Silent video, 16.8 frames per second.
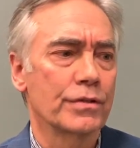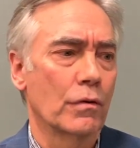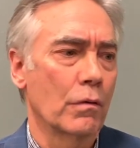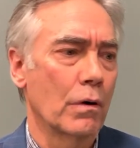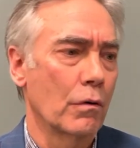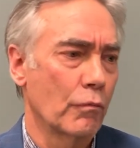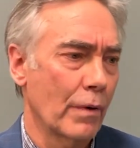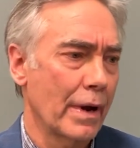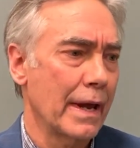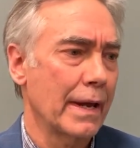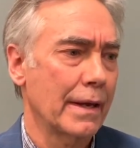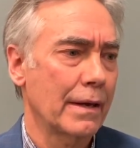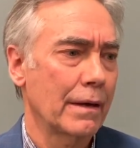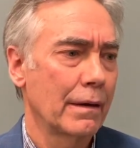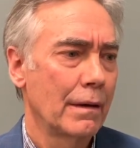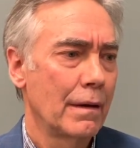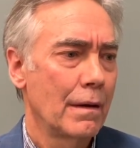or a
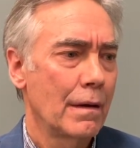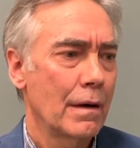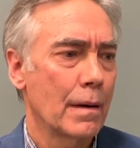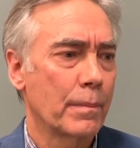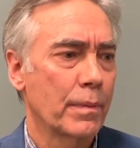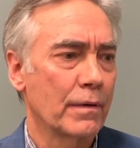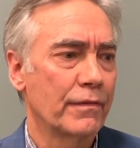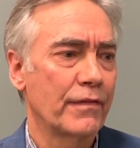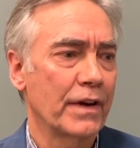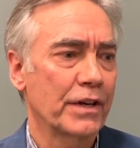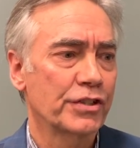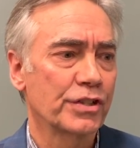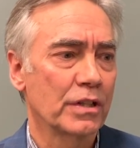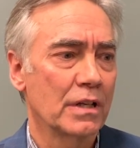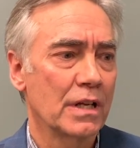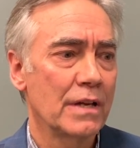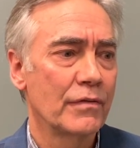rank, a
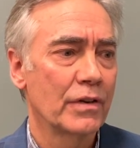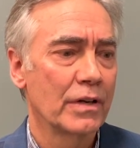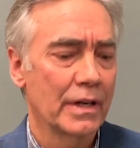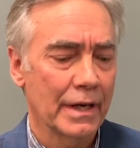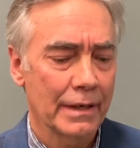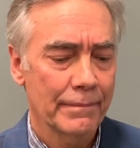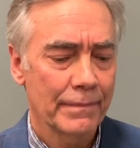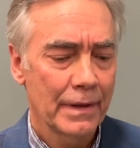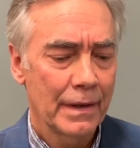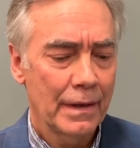profession, even a